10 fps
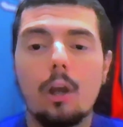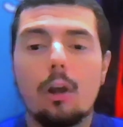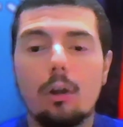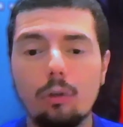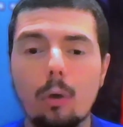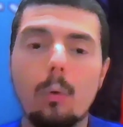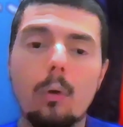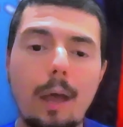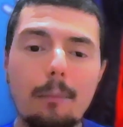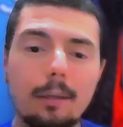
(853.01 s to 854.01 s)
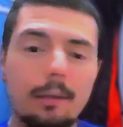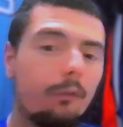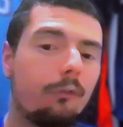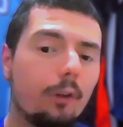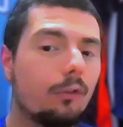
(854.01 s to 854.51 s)
So, what do I believe? Well,
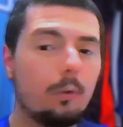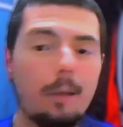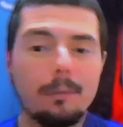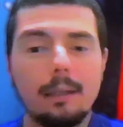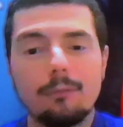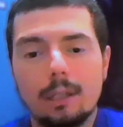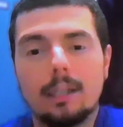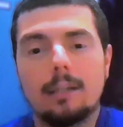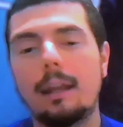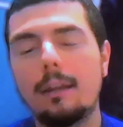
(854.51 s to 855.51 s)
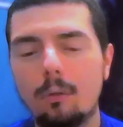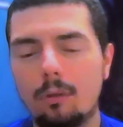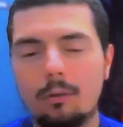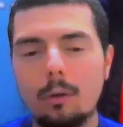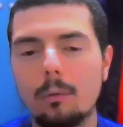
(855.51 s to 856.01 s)
first, do I believe Lani Daniels
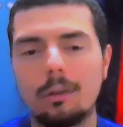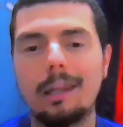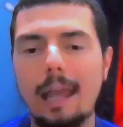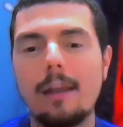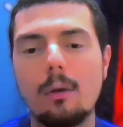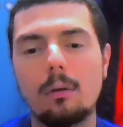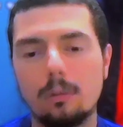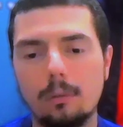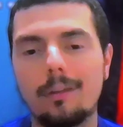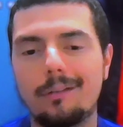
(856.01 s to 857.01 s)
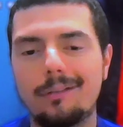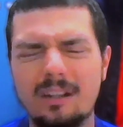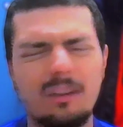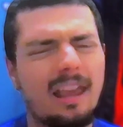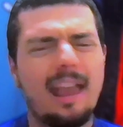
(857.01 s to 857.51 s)
is going to KO Claressa
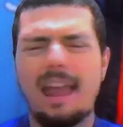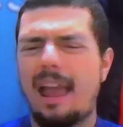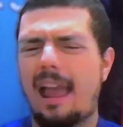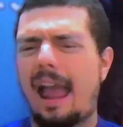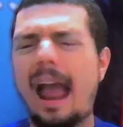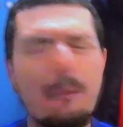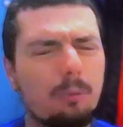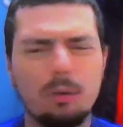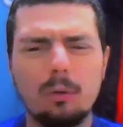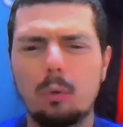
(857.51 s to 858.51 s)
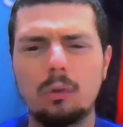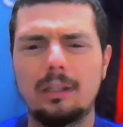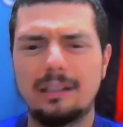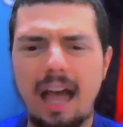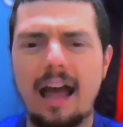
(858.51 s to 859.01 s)
Shields? Absolutely
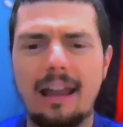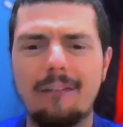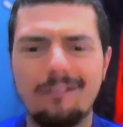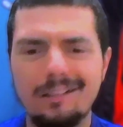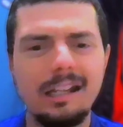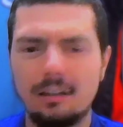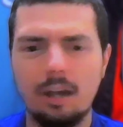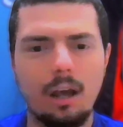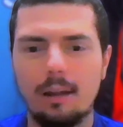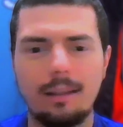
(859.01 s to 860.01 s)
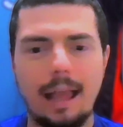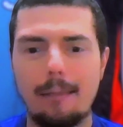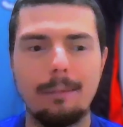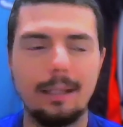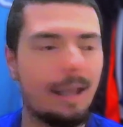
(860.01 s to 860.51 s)
not. If she does, I
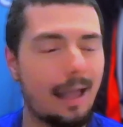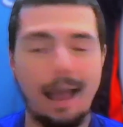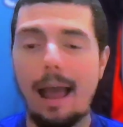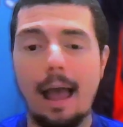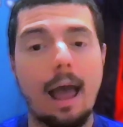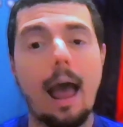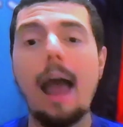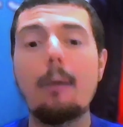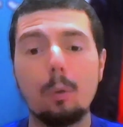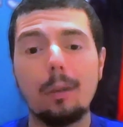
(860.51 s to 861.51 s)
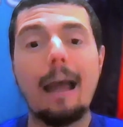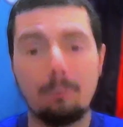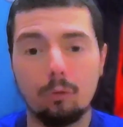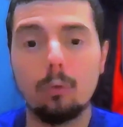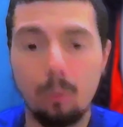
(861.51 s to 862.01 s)
mean, I will
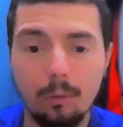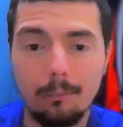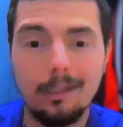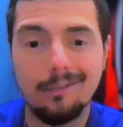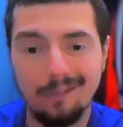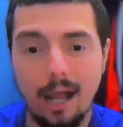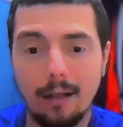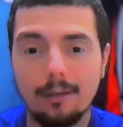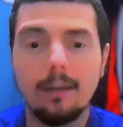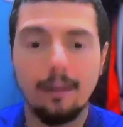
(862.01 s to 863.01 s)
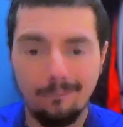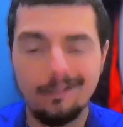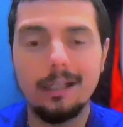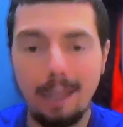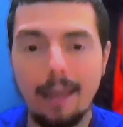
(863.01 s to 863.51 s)
absolutely be shocked if
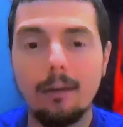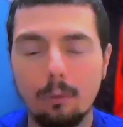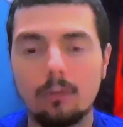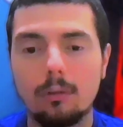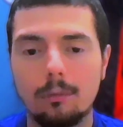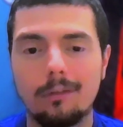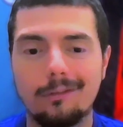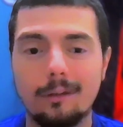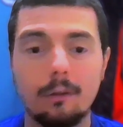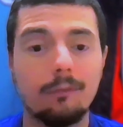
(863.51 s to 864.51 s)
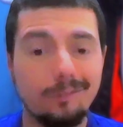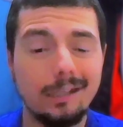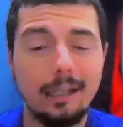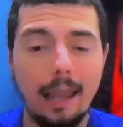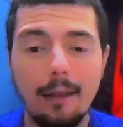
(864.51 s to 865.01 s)
she KOs Claressa Shields. If
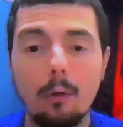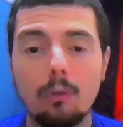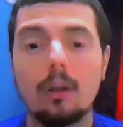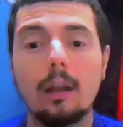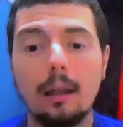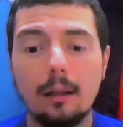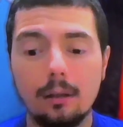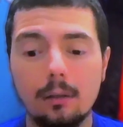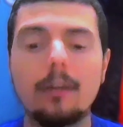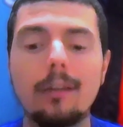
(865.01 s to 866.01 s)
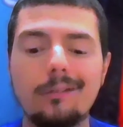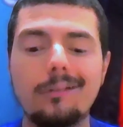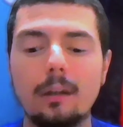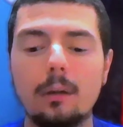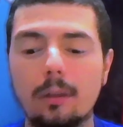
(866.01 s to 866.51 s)
she KOs Claressa
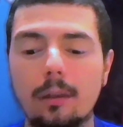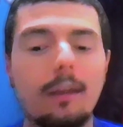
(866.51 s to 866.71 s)
Shields,